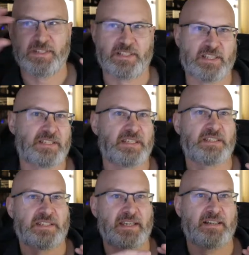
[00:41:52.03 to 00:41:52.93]
just sits
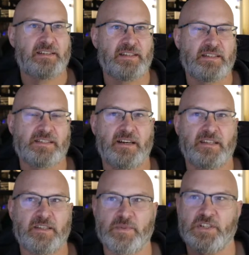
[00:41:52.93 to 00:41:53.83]
down inside
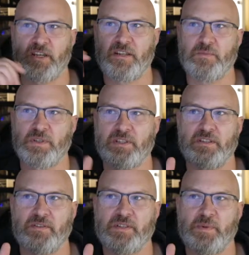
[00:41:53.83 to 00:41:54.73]
the machine with the
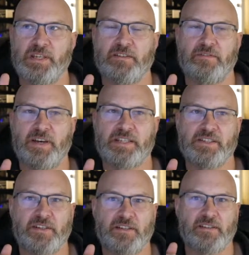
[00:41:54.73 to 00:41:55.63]
USB interface on it,